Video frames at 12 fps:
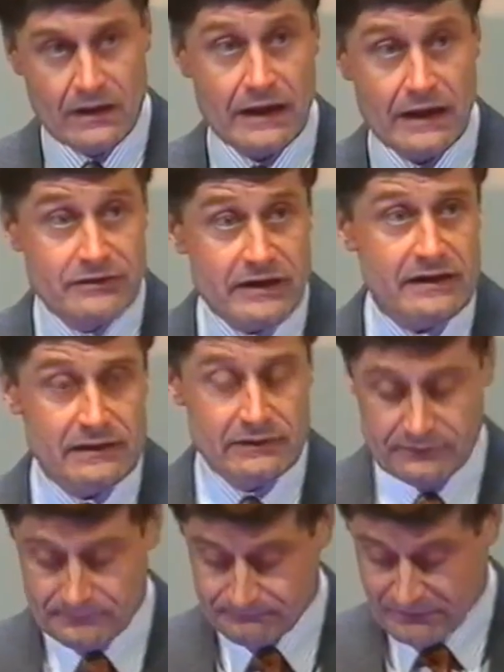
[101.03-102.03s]

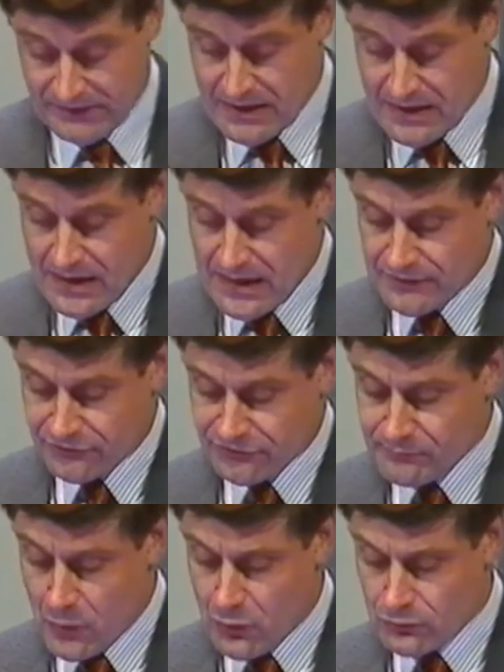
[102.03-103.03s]
Indeed, in a
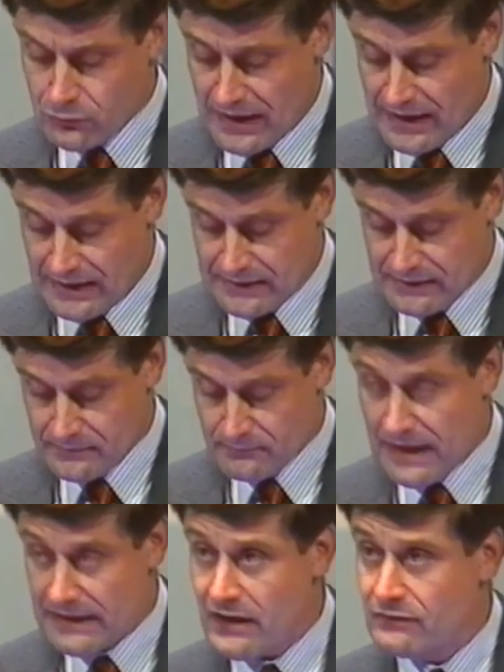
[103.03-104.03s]
small way,
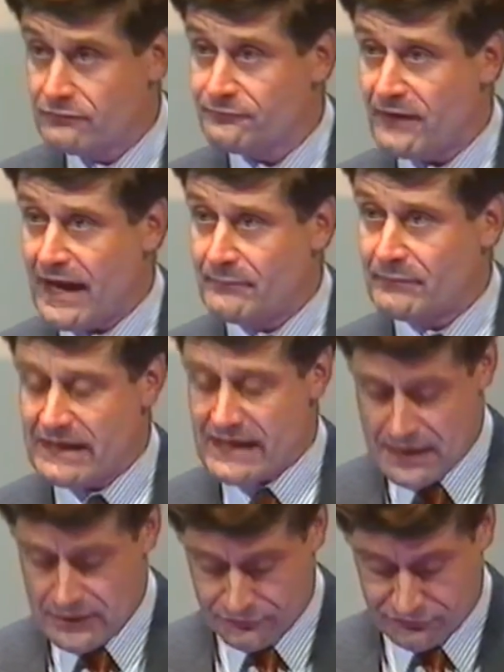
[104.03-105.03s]
my own family
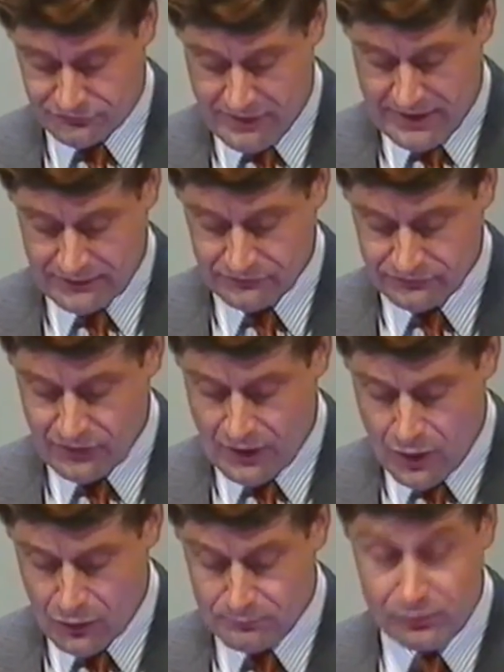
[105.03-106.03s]
illustrates the
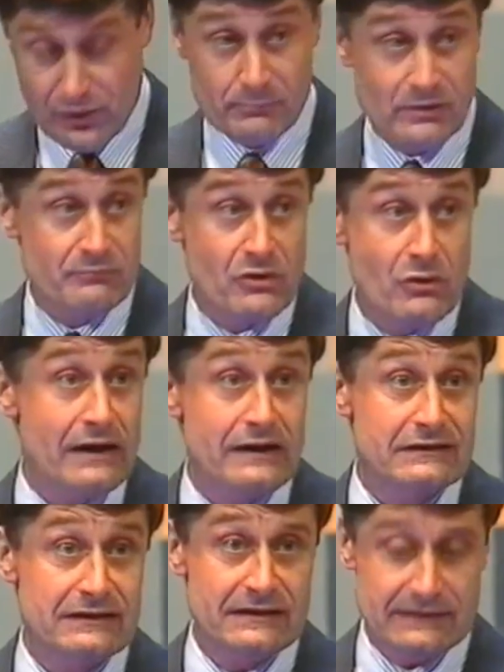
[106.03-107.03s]
whole problem
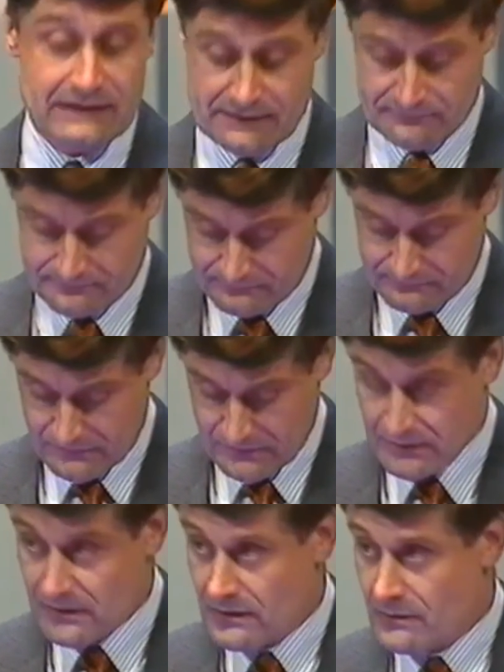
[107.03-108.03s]
quite clearly.
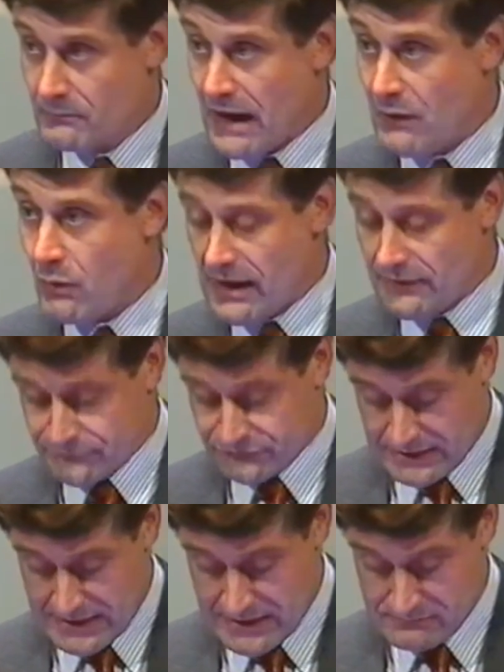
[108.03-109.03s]
My wife,
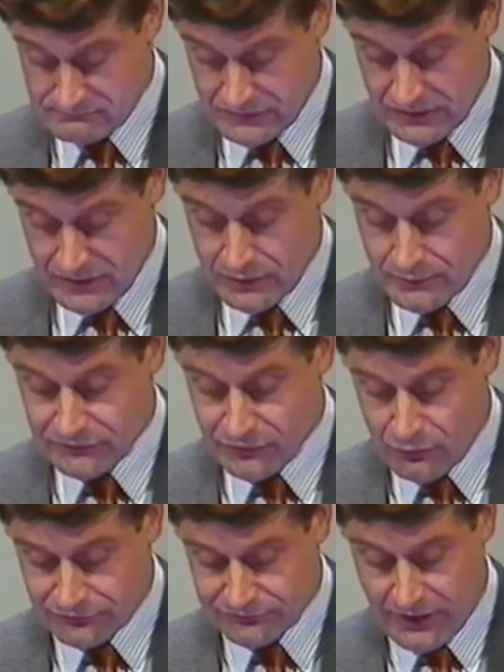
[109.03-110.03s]
Gillian, who is
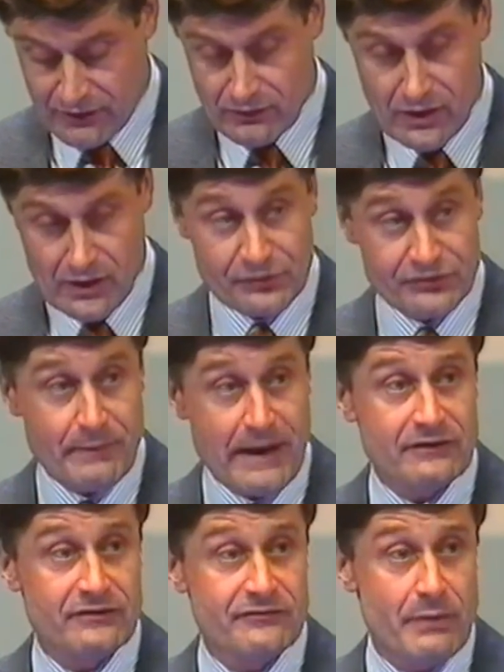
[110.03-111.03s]
also a
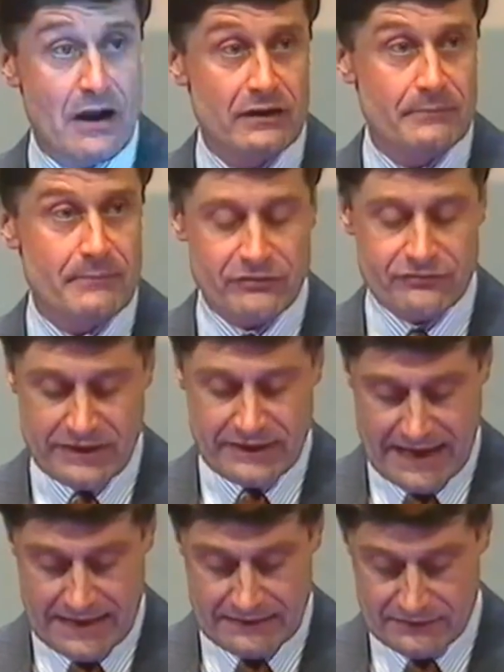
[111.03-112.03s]
prospective parliamentary
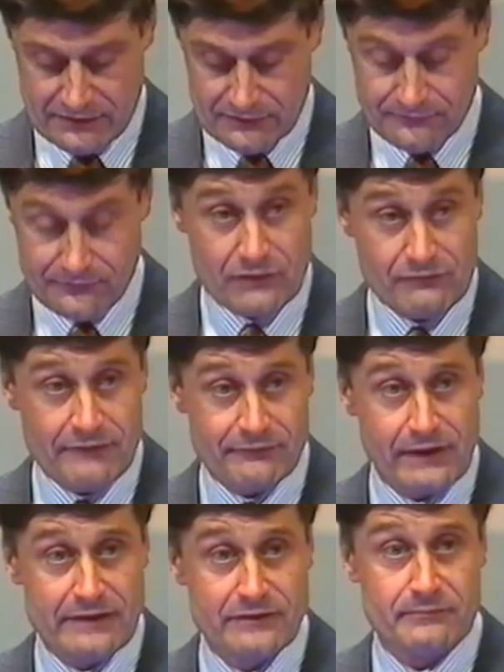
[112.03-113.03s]
candidate for the
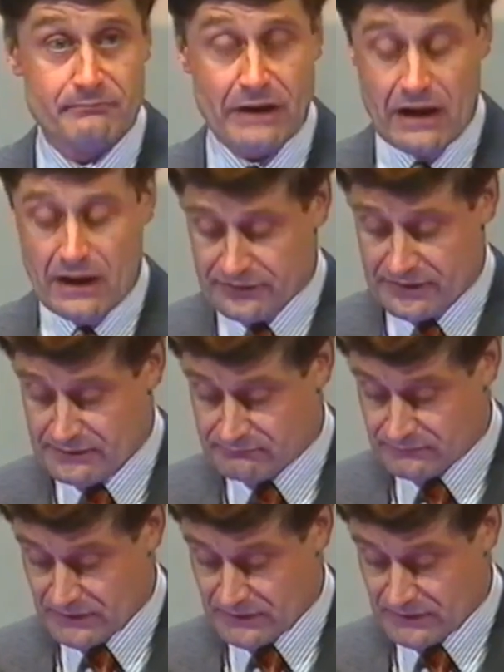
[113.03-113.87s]
Referendum Party,